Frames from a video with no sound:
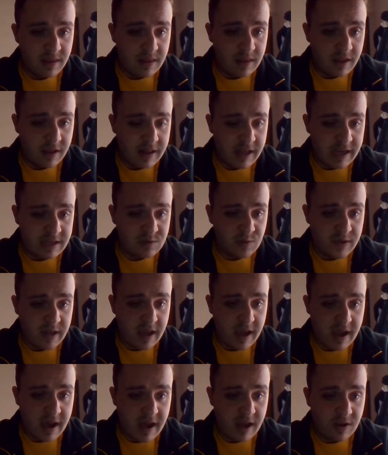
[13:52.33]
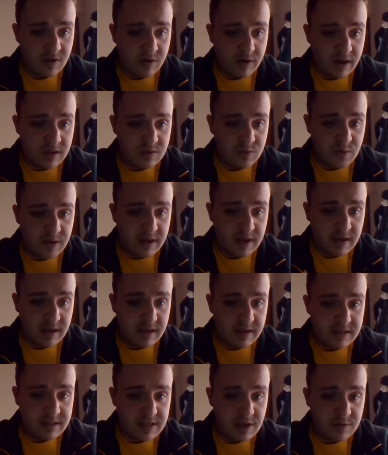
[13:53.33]
The next one I had correct
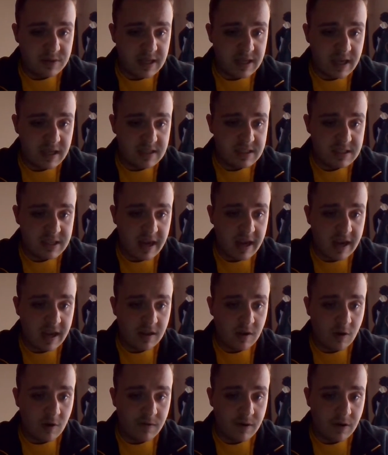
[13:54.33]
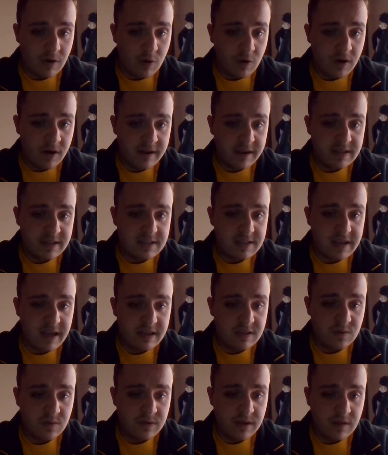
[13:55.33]
was Utah State over Oregon
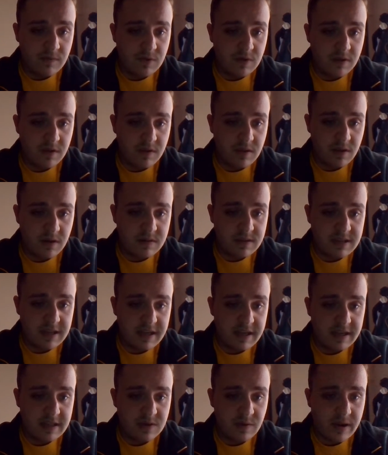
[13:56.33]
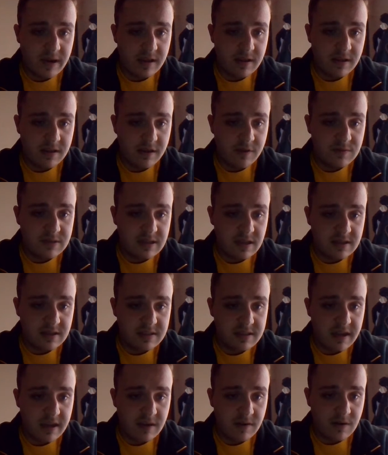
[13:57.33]
State, 24-13. So I had Utah
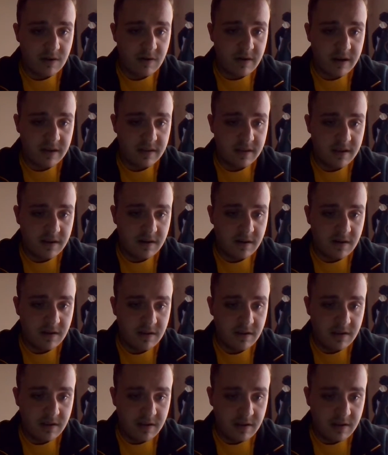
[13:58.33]
State correct there.